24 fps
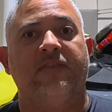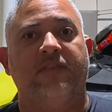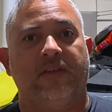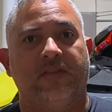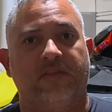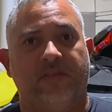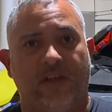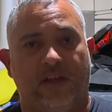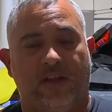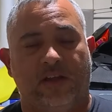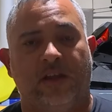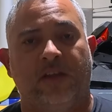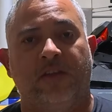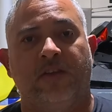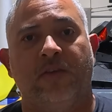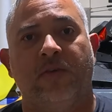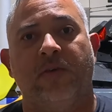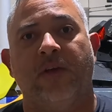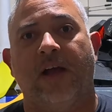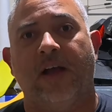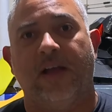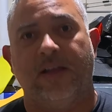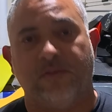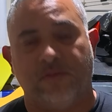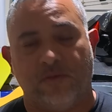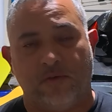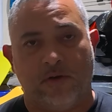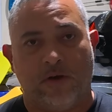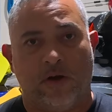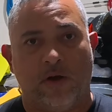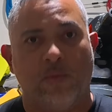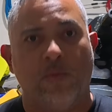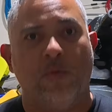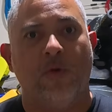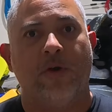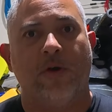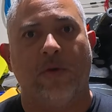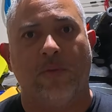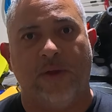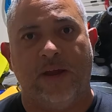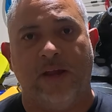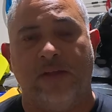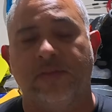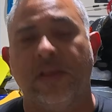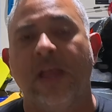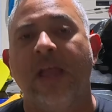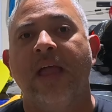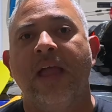and taking you guys on our
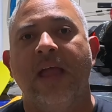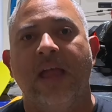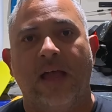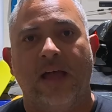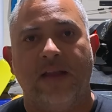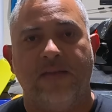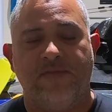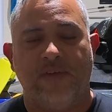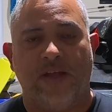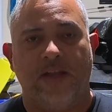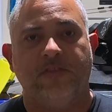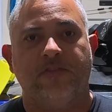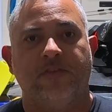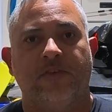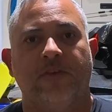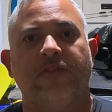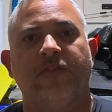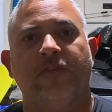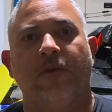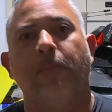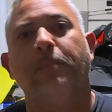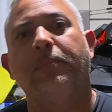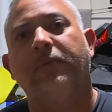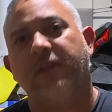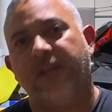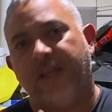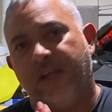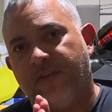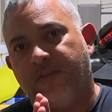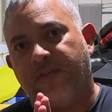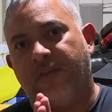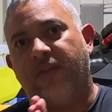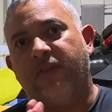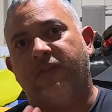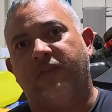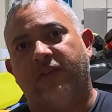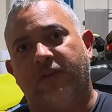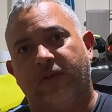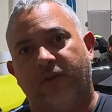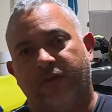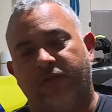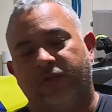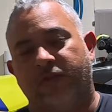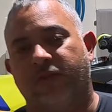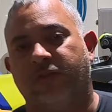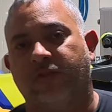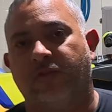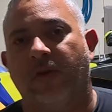waterways adventure. So please consider
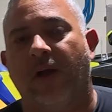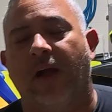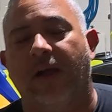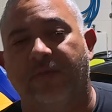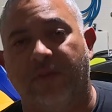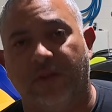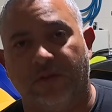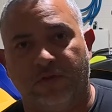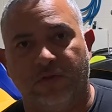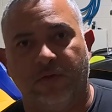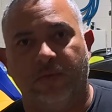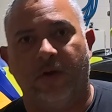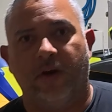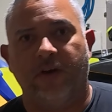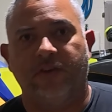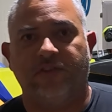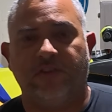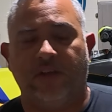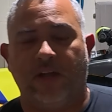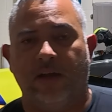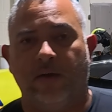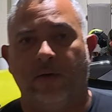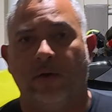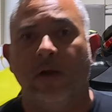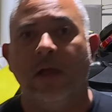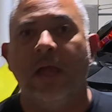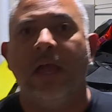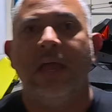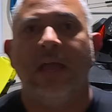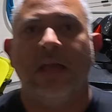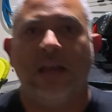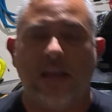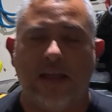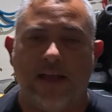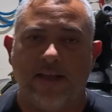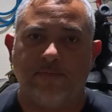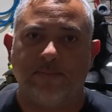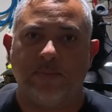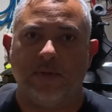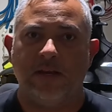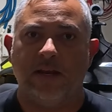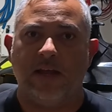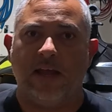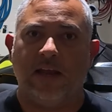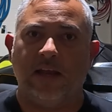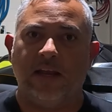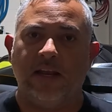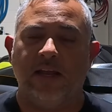subscribing to our channel. Last but
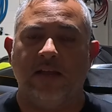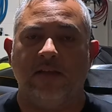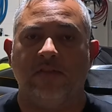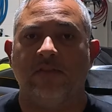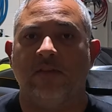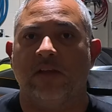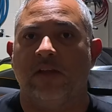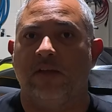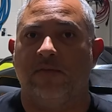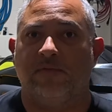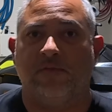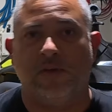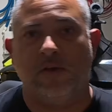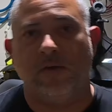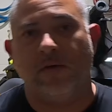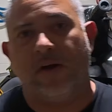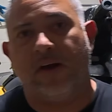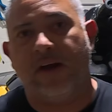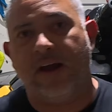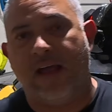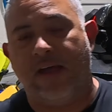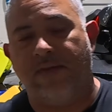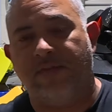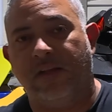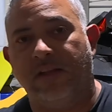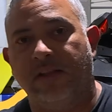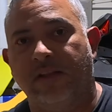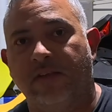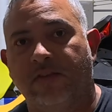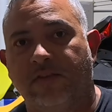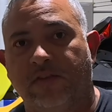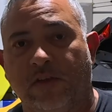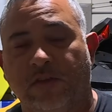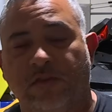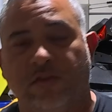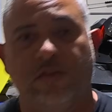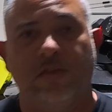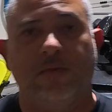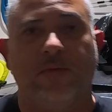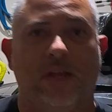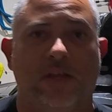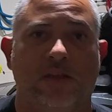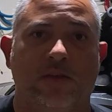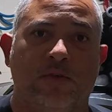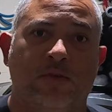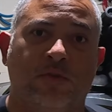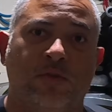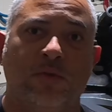not least, if you are having this issue
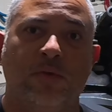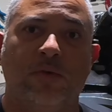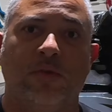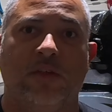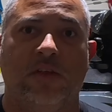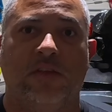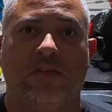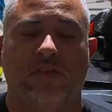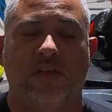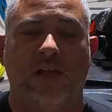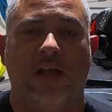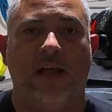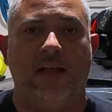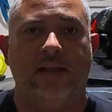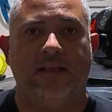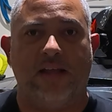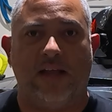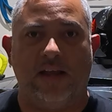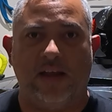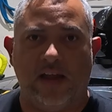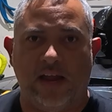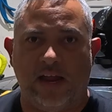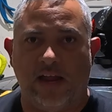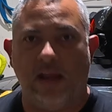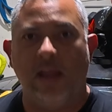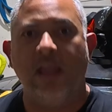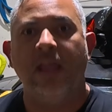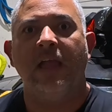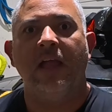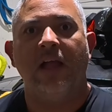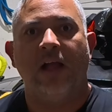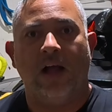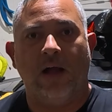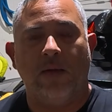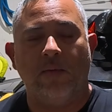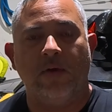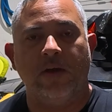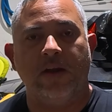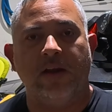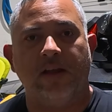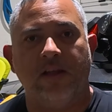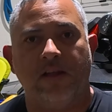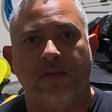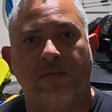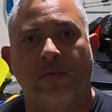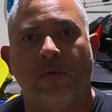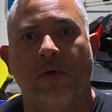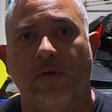and you do decide that, hey, I want to
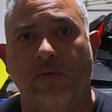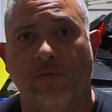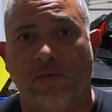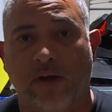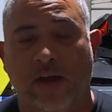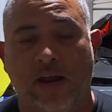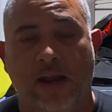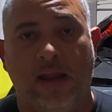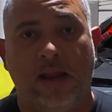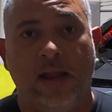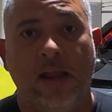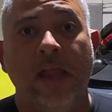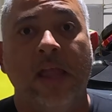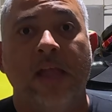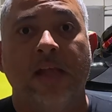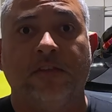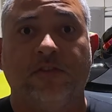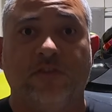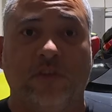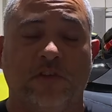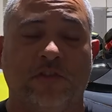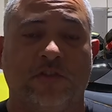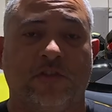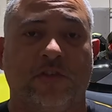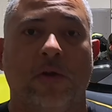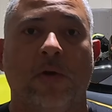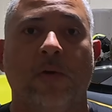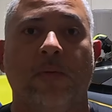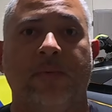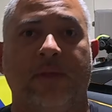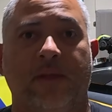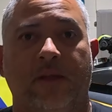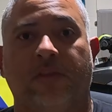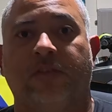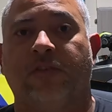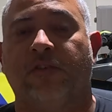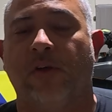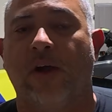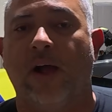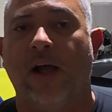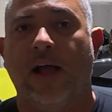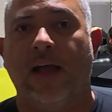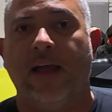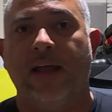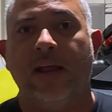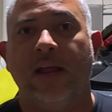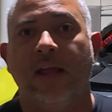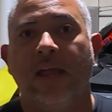give what Ray just showed me a try,